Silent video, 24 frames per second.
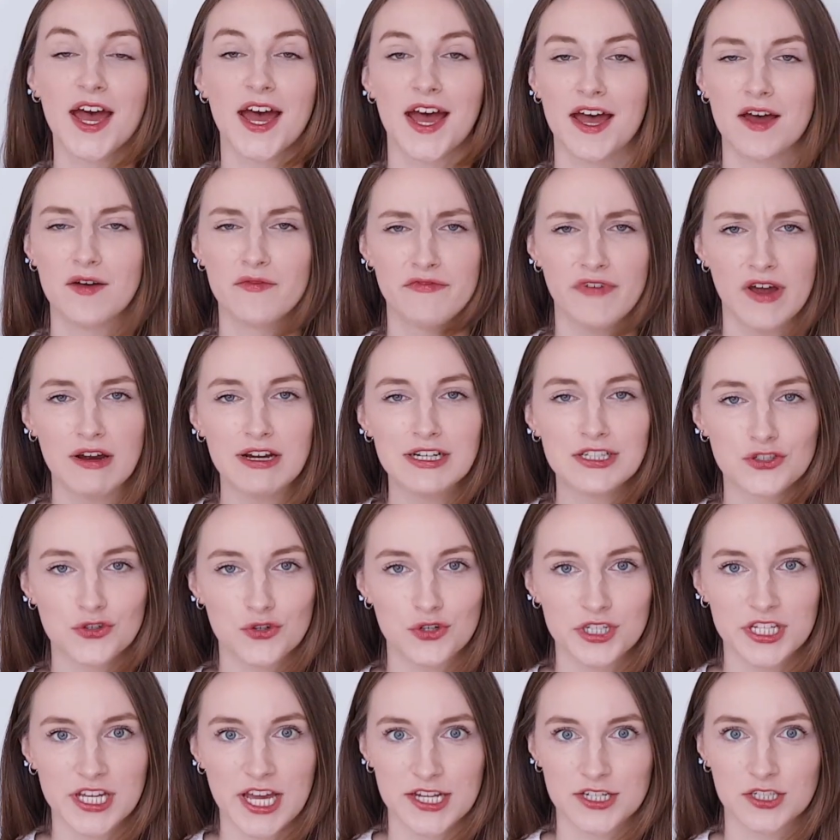a very
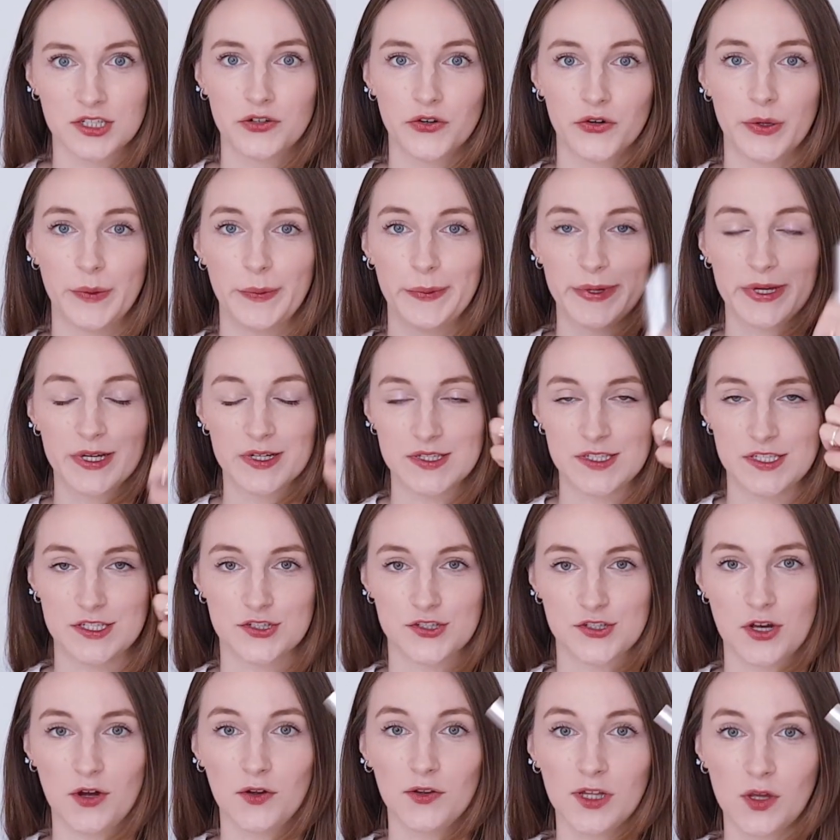short category because
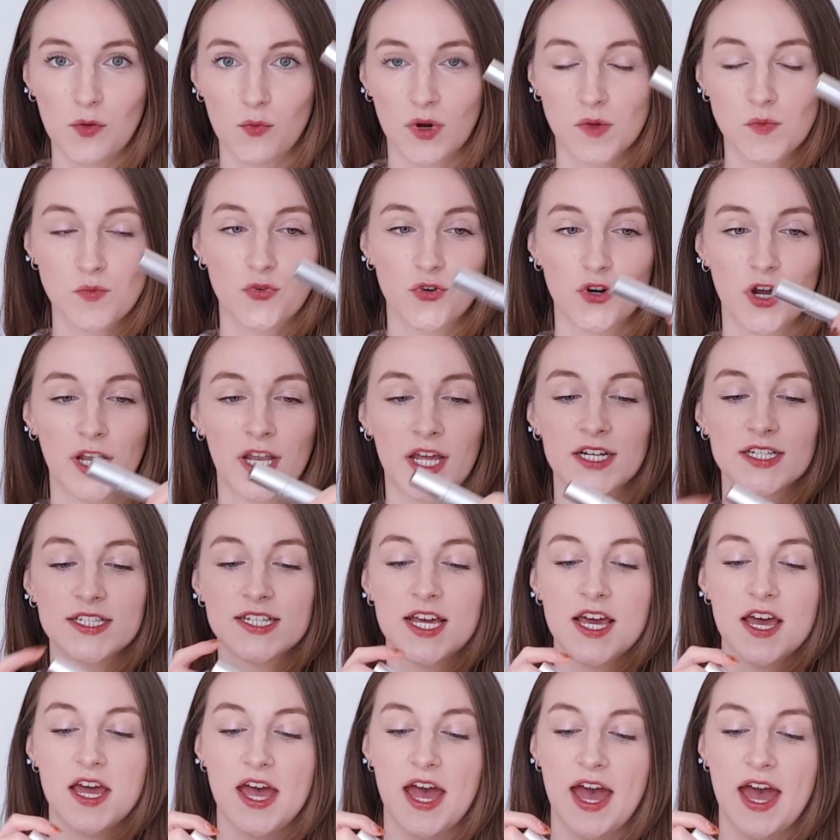there's only one product